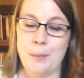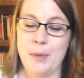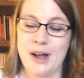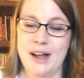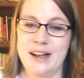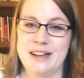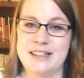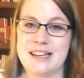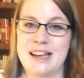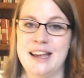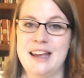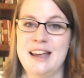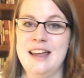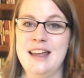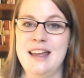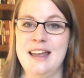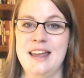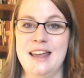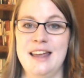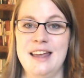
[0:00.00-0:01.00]
but
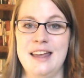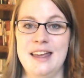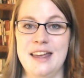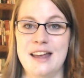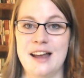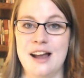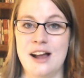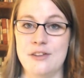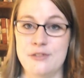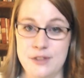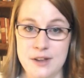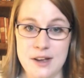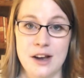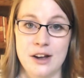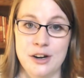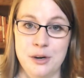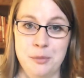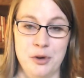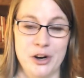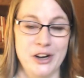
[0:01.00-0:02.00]
of the
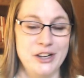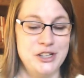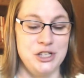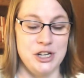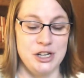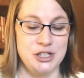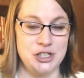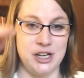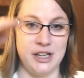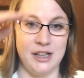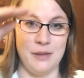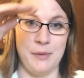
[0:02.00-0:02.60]
unabridged edition,